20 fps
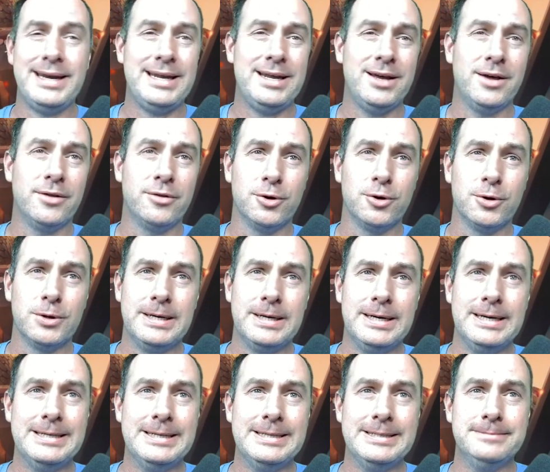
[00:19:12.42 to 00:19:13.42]
on any other
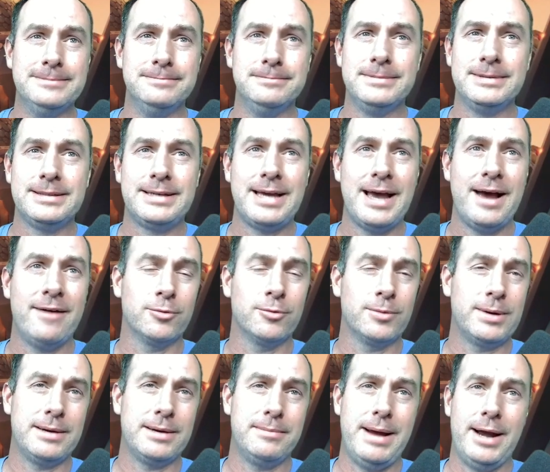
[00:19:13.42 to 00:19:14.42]

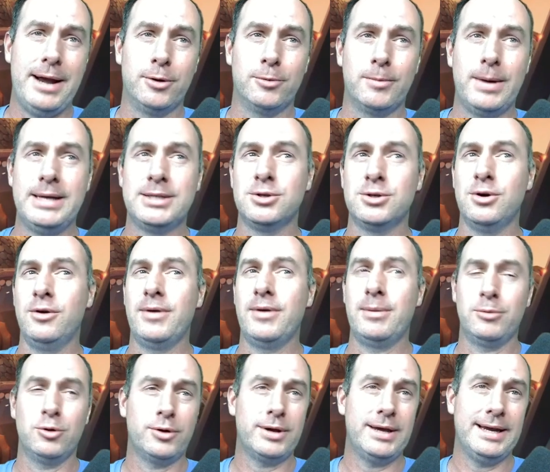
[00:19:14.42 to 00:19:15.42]
cavalry commander, right? So if
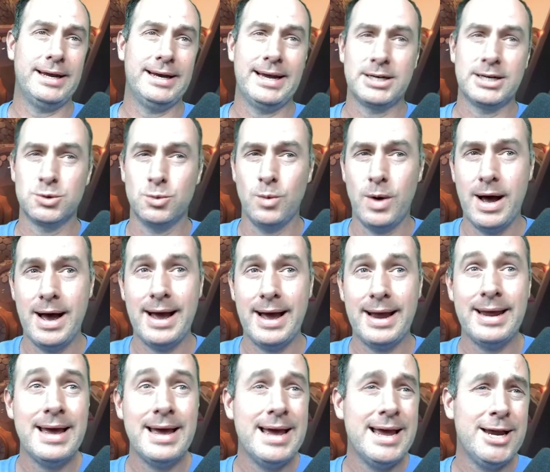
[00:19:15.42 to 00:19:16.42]
I'm looking at
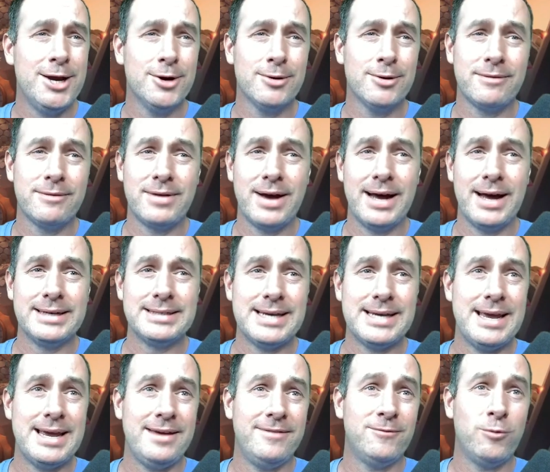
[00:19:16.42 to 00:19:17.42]
XY, here I've got
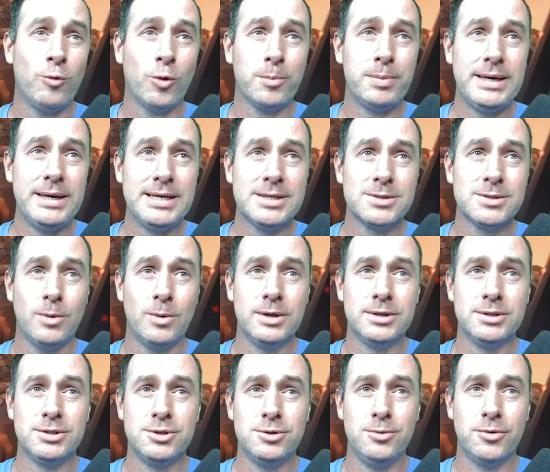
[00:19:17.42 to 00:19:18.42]
a 4-piece,
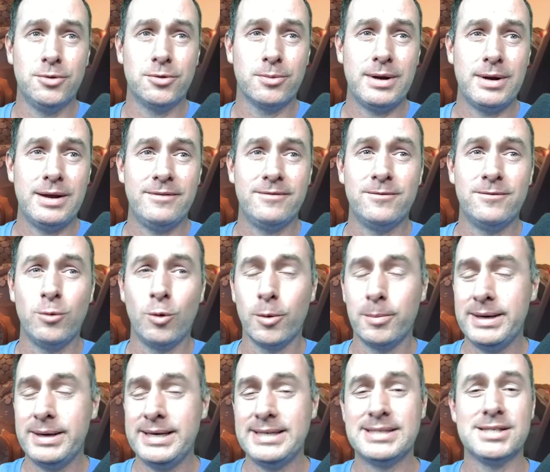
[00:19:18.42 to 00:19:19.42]
1, 2, 3,
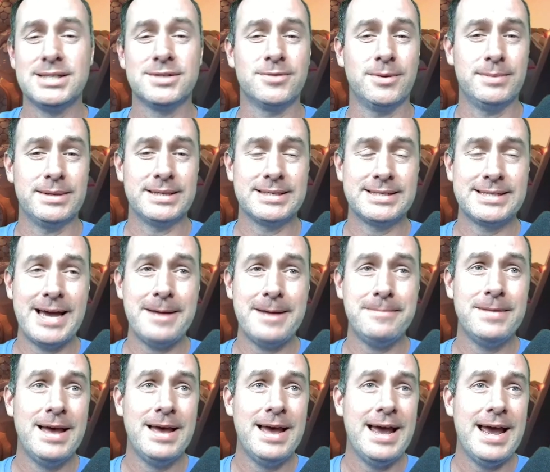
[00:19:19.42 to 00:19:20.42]
4 pieces from the
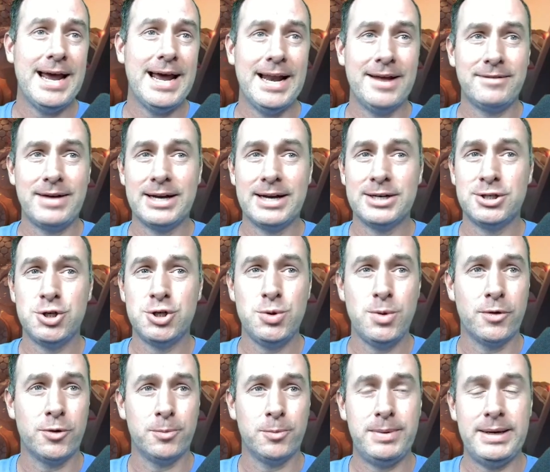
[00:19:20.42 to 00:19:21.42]
set, and I've got
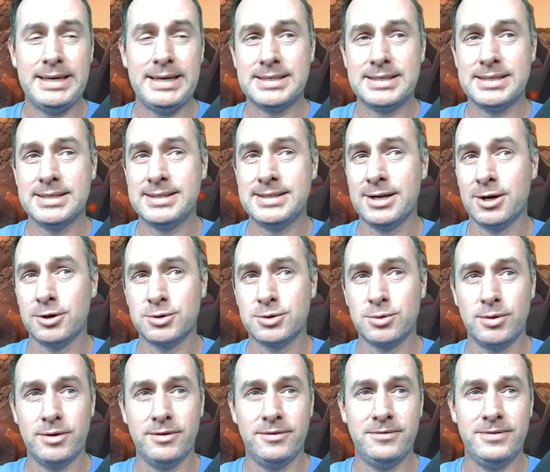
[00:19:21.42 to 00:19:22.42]
2 other pieces that are
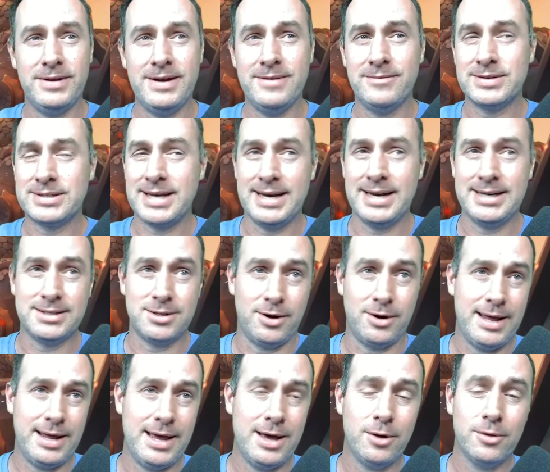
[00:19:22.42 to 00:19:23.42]
sort of emphasized
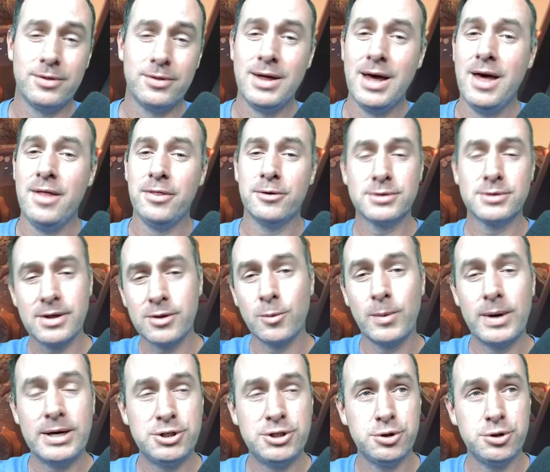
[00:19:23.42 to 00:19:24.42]
on health. There's other
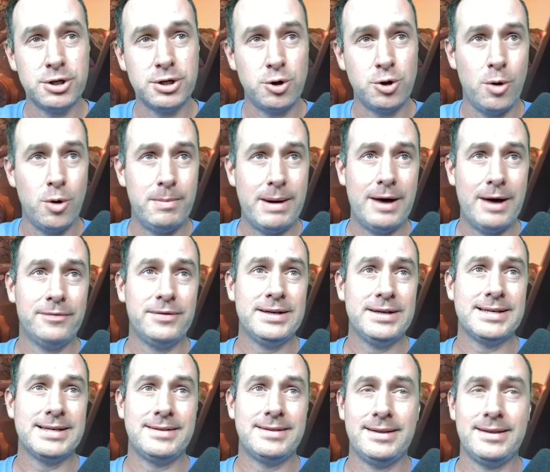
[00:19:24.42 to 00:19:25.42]
ways you can go about
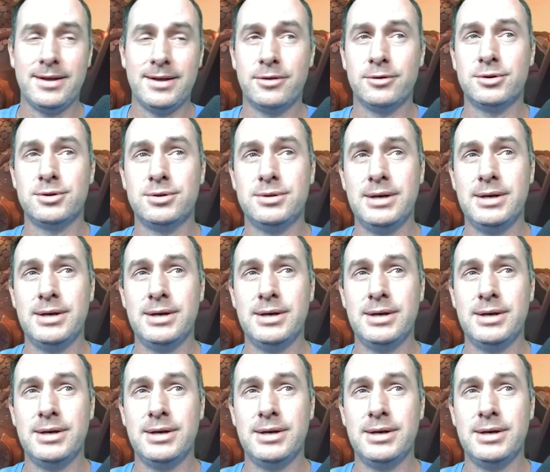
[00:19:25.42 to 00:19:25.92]
this. I think